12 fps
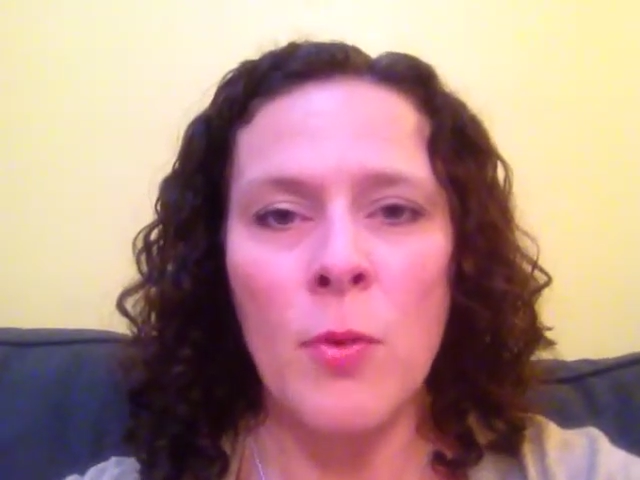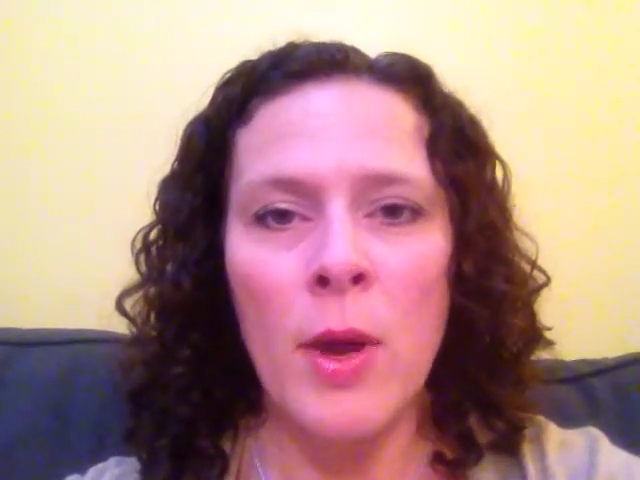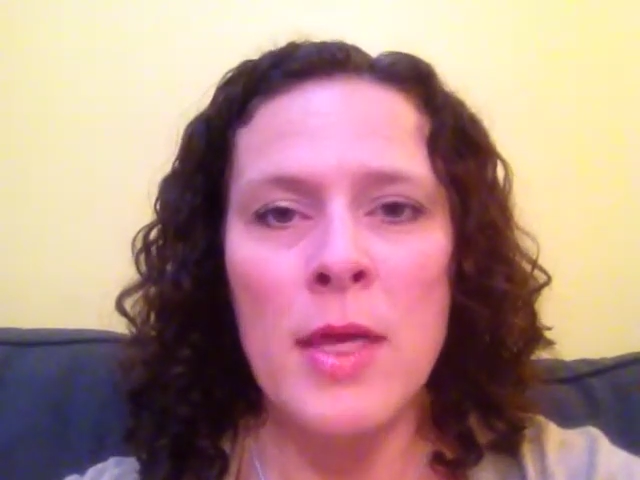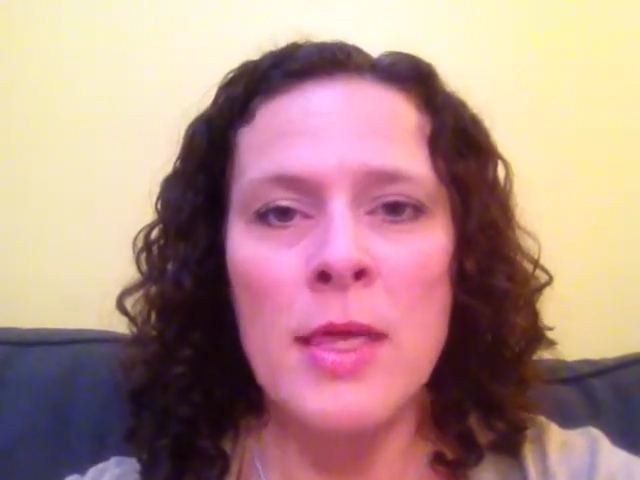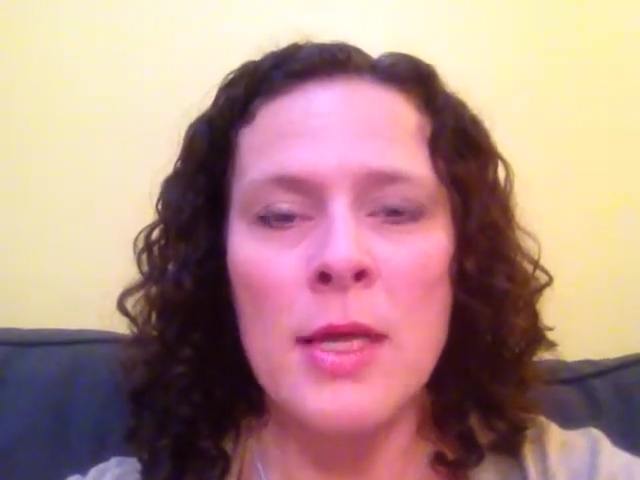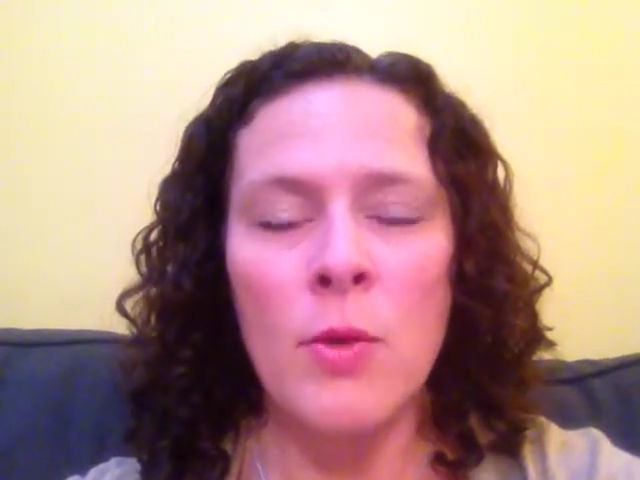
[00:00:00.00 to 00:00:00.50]

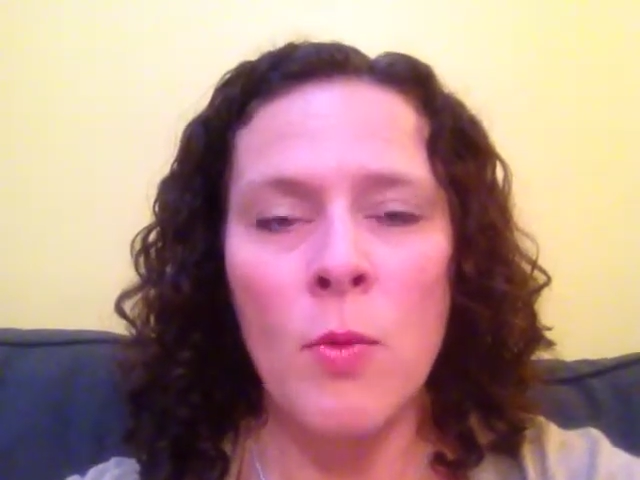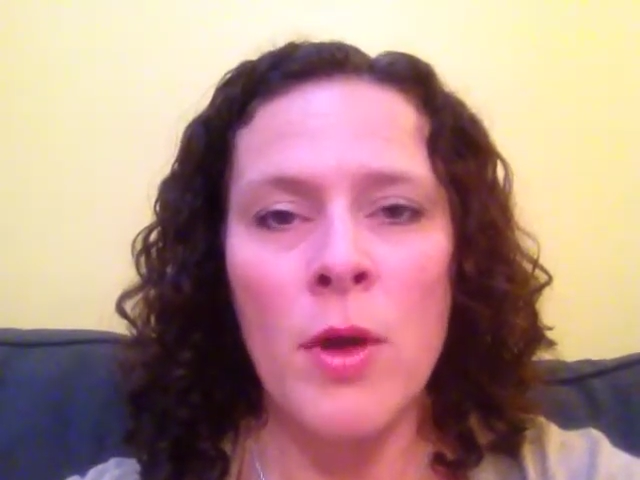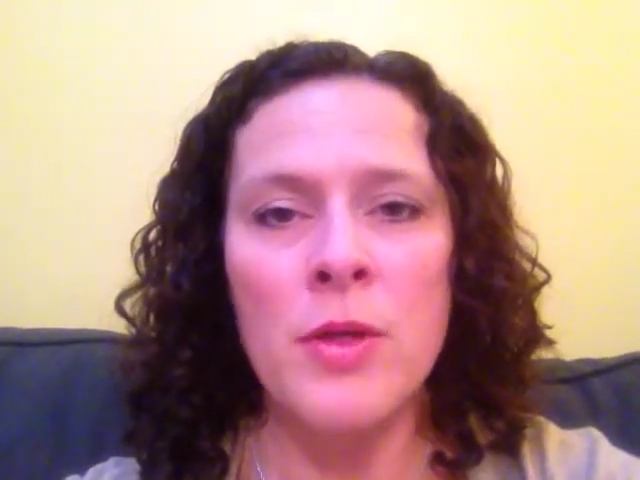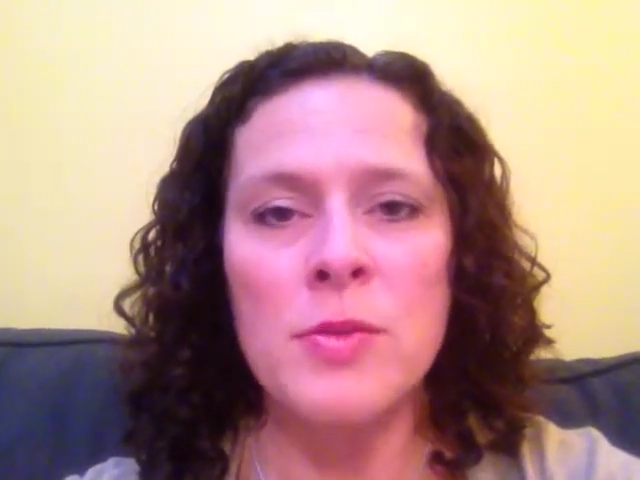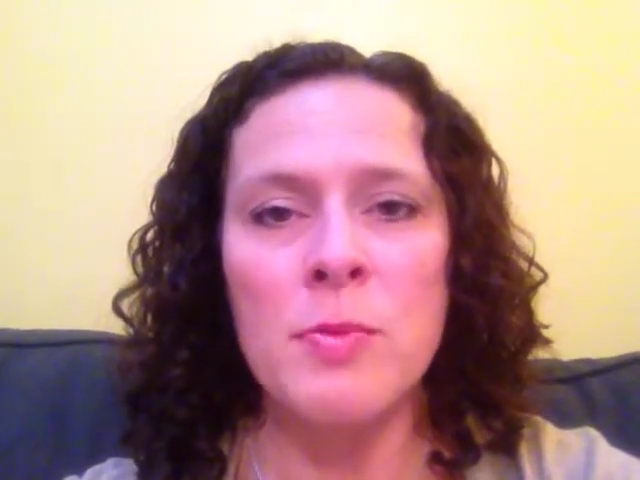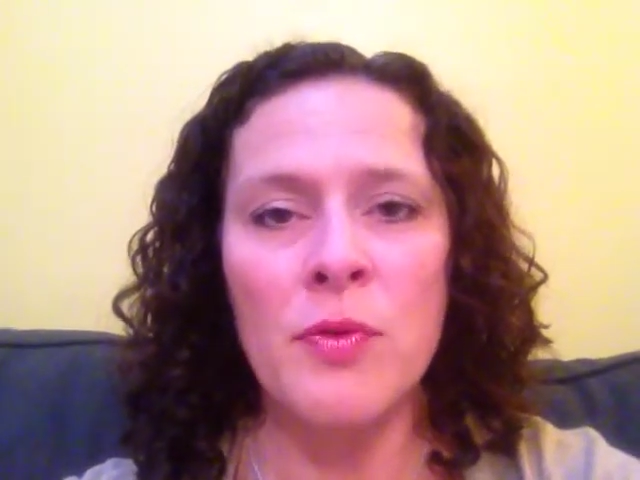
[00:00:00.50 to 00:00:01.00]
way that it
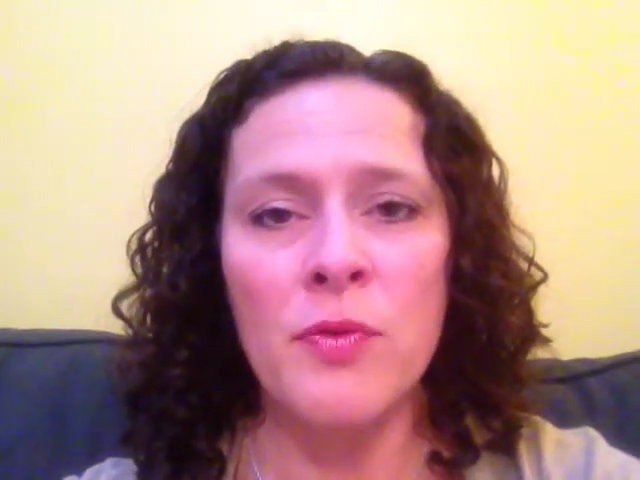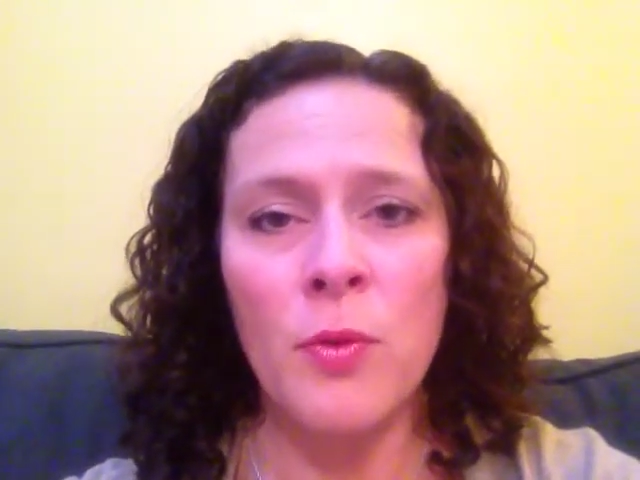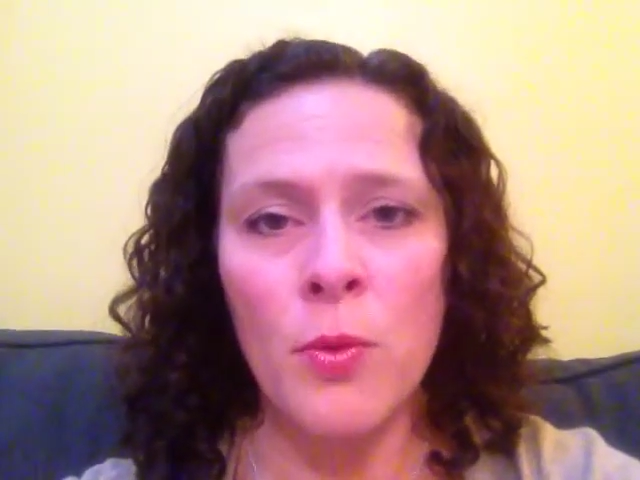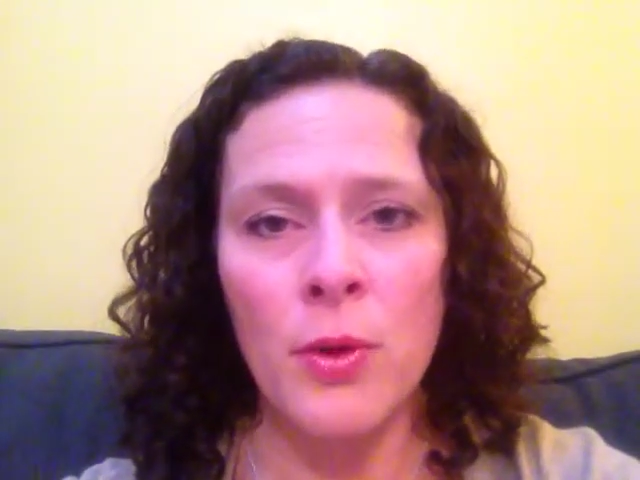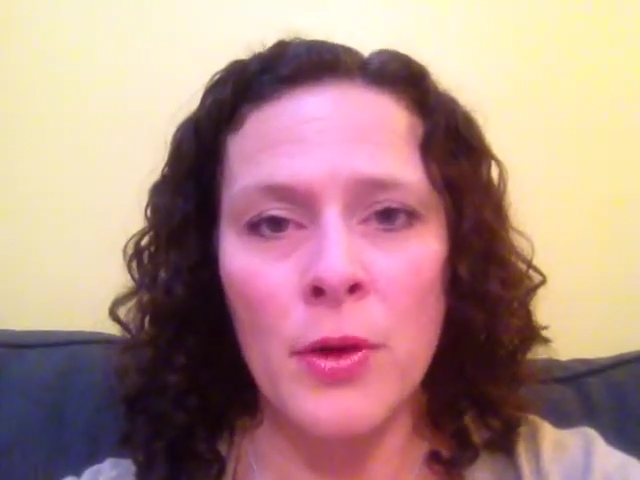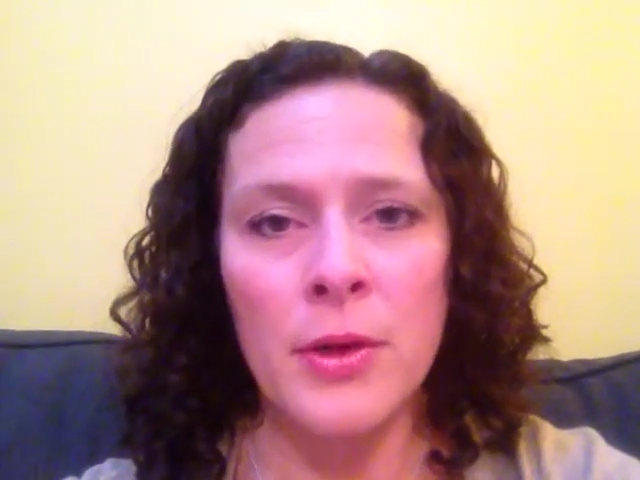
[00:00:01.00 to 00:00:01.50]
was
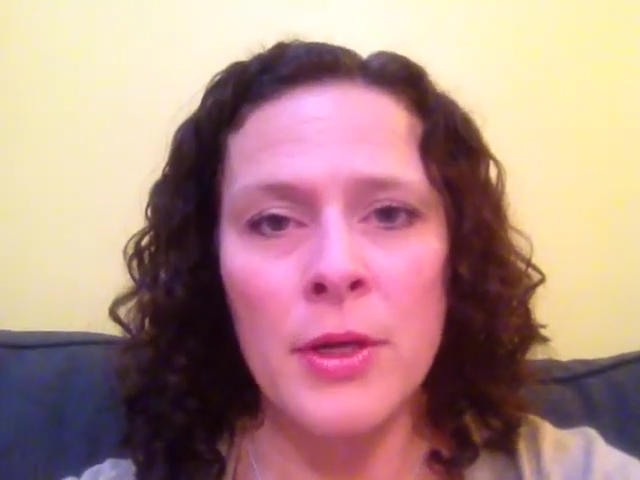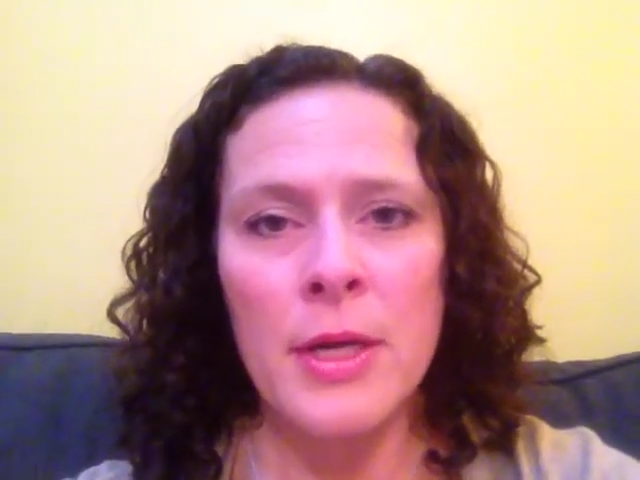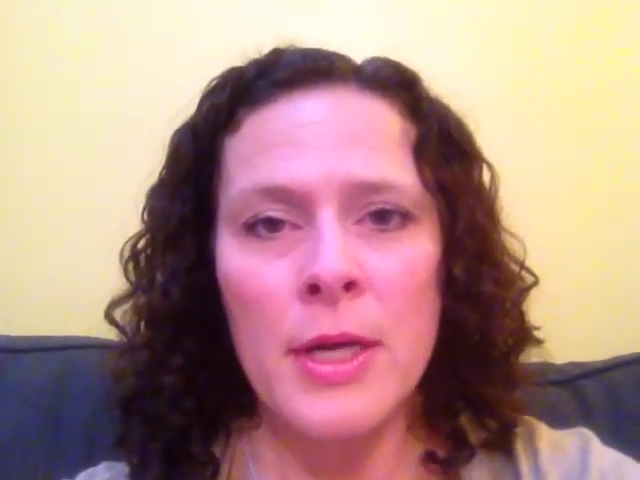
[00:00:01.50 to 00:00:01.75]
before.